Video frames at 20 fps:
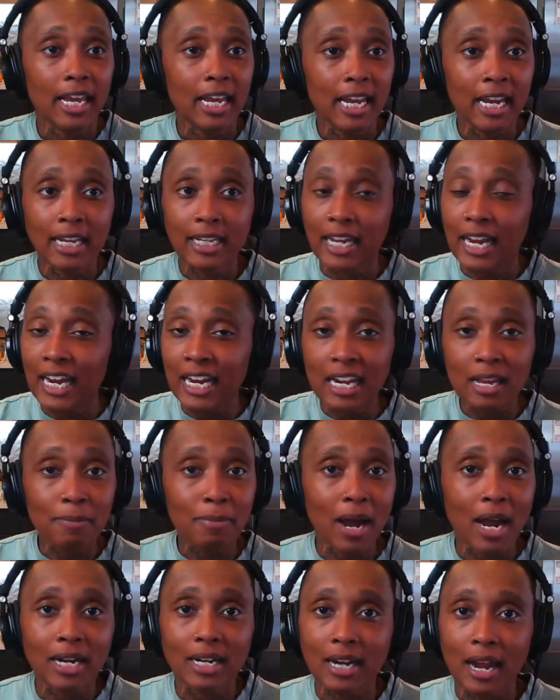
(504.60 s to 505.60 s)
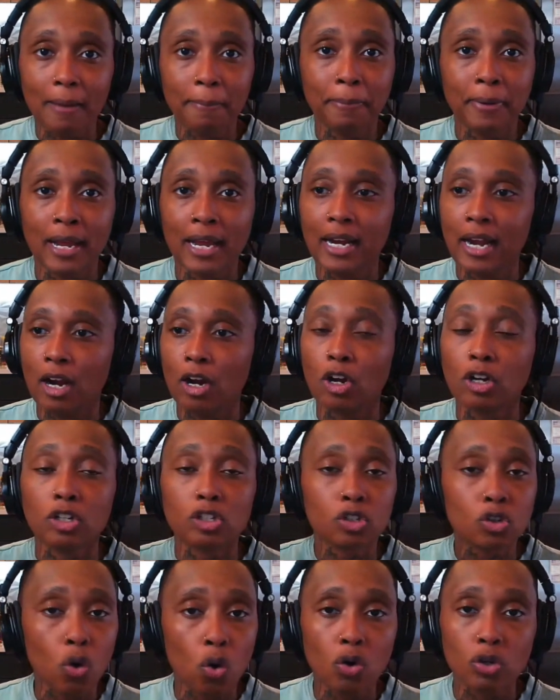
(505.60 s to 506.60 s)
Anybody they play, they're going
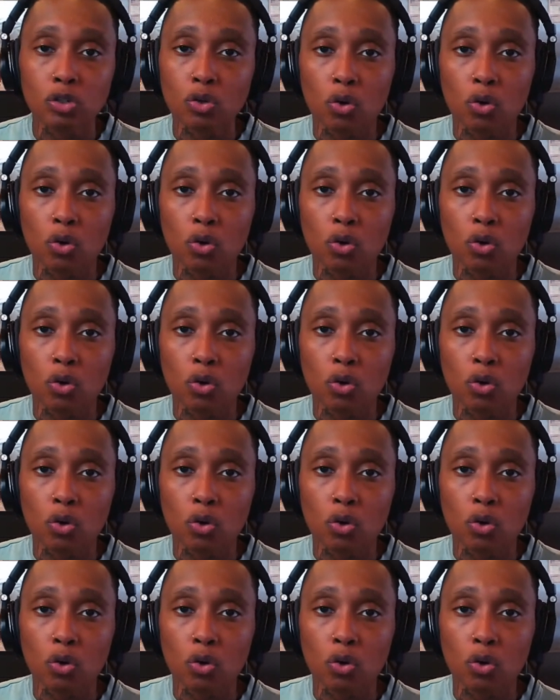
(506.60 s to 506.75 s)
to score.